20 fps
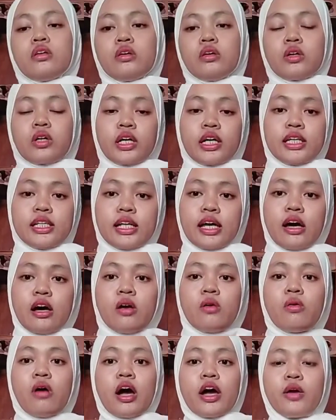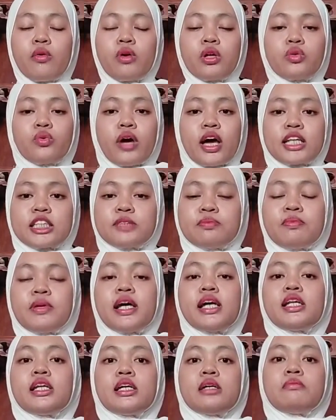Okay, now I want to
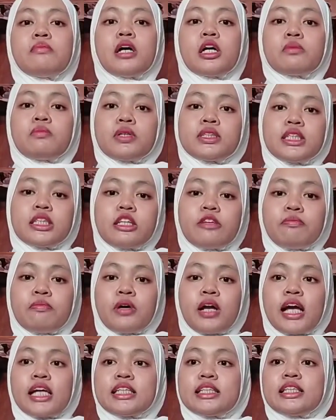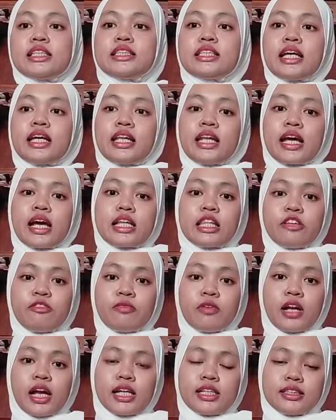explain about positive politeness and negative
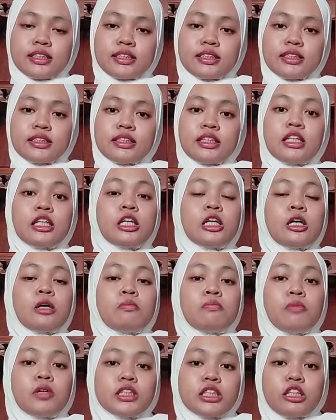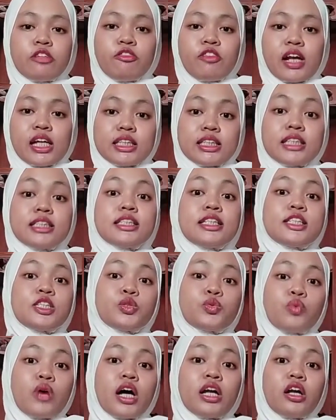politeness. Positive politeness
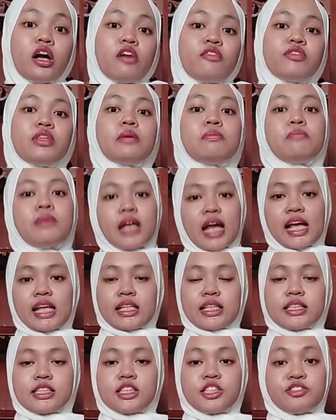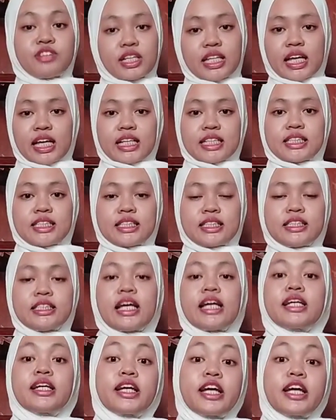is one of the politeness strategies that